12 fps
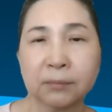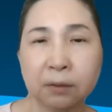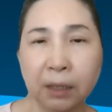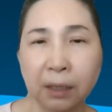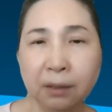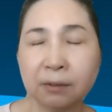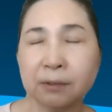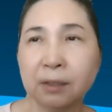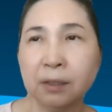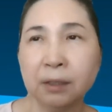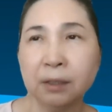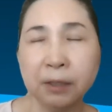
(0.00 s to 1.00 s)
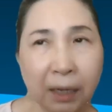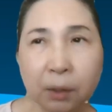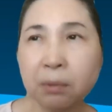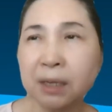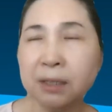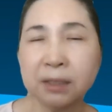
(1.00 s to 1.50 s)
Okay. The
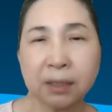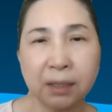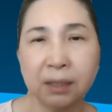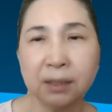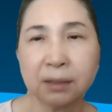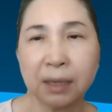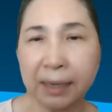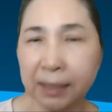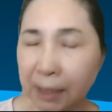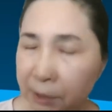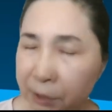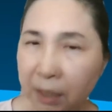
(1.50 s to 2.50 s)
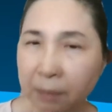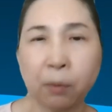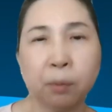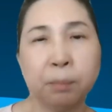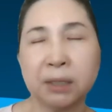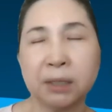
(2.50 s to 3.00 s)
other one is like this. I can share my own